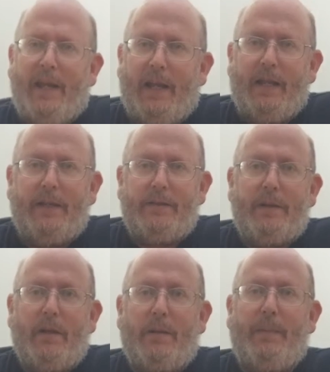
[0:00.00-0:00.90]
And let's
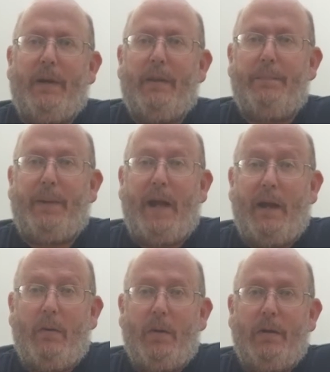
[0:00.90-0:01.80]
talk about the
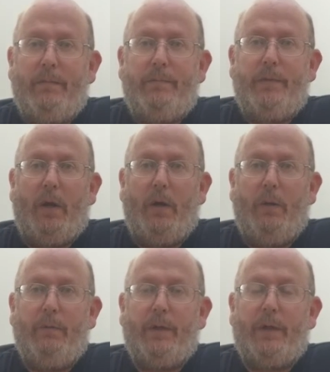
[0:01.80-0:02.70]
power to
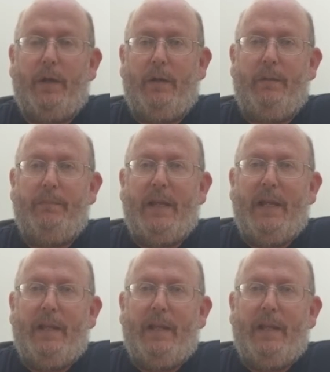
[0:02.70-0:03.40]
overcome.